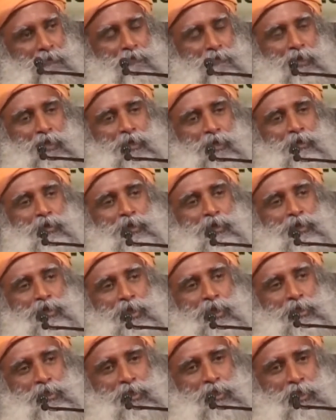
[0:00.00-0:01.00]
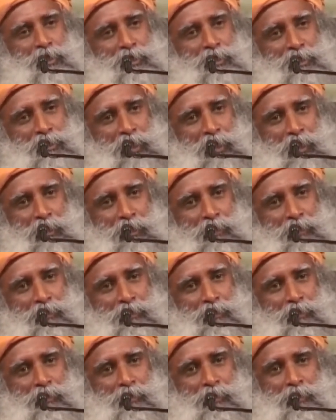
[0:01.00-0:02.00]
very nostalgically said,
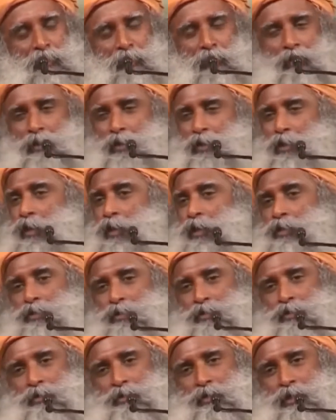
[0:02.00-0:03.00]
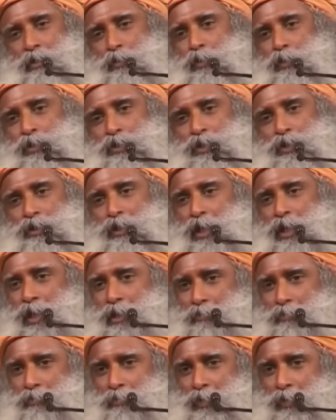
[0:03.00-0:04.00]
Alas, there was a
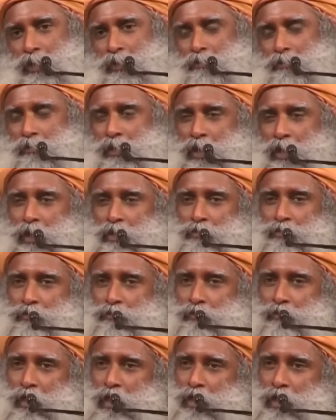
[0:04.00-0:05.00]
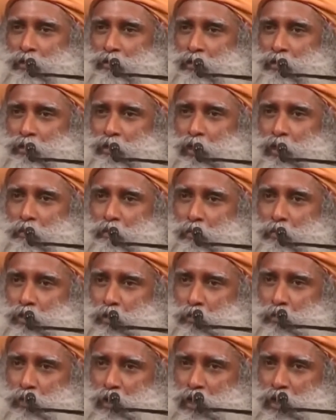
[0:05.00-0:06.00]
time when I could fly to the
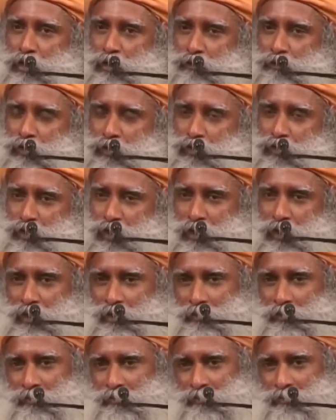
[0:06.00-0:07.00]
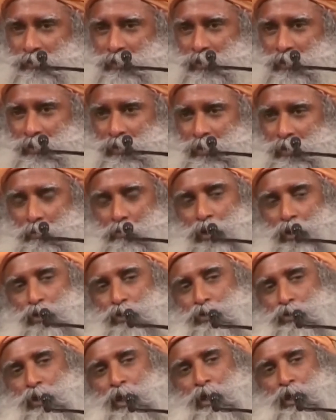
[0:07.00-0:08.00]
topmost branch of the tree, but
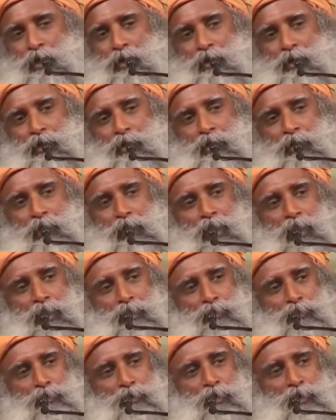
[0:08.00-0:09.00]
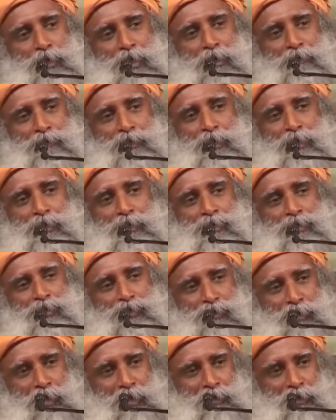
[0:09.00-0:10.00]
today I do not have the
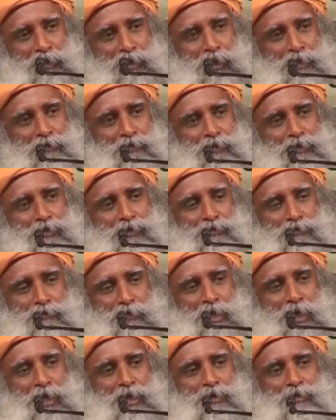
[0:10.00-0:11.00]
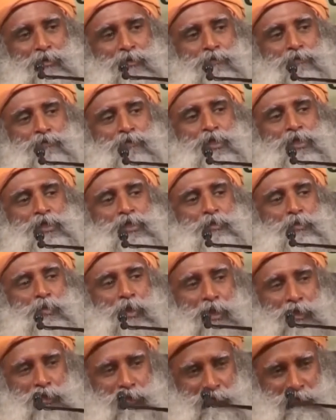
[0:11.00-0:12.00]
strength even to fly to the first
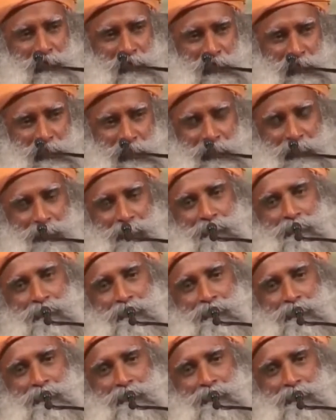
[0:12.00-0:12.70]
branch of the tree.